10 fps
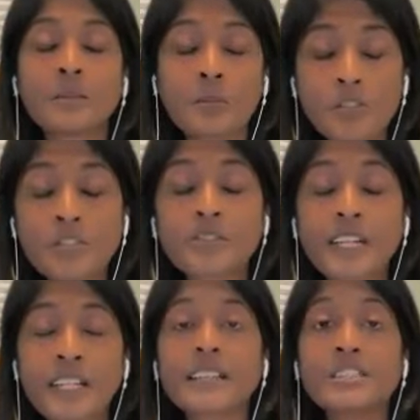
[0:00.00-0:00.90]
emotional
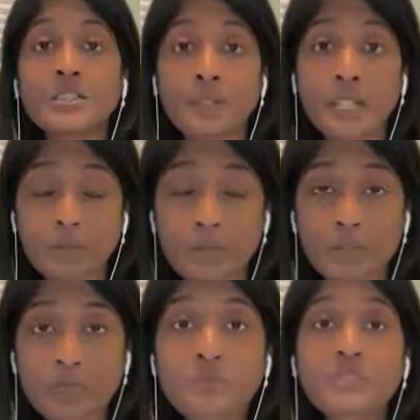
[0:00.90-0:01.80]
regulation becomes
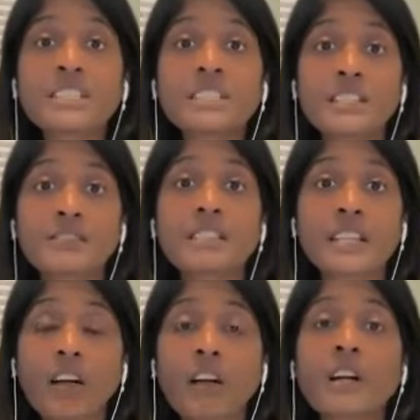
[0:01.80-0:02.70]
really,
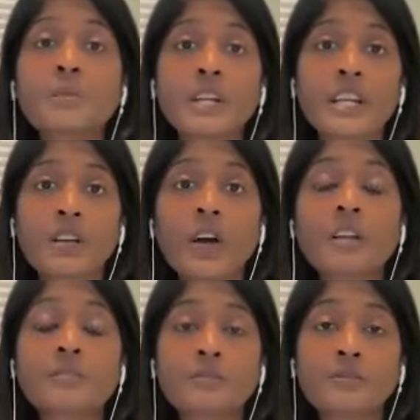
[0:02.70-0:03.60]
really hard when you're
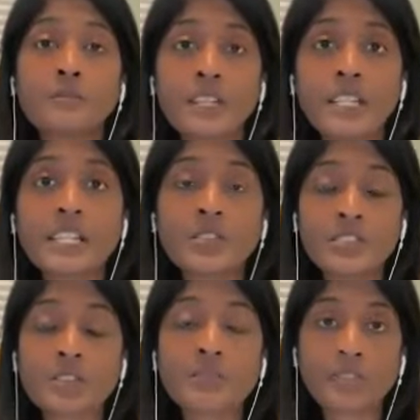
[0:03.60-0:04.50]
not feeding
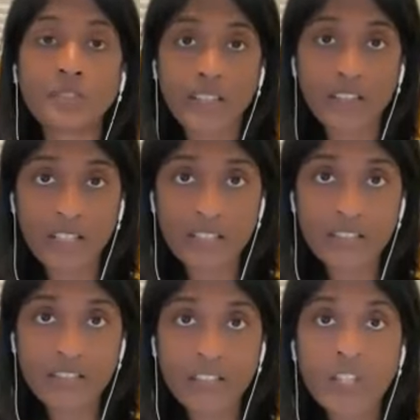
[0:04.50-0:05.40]
yourself the right things.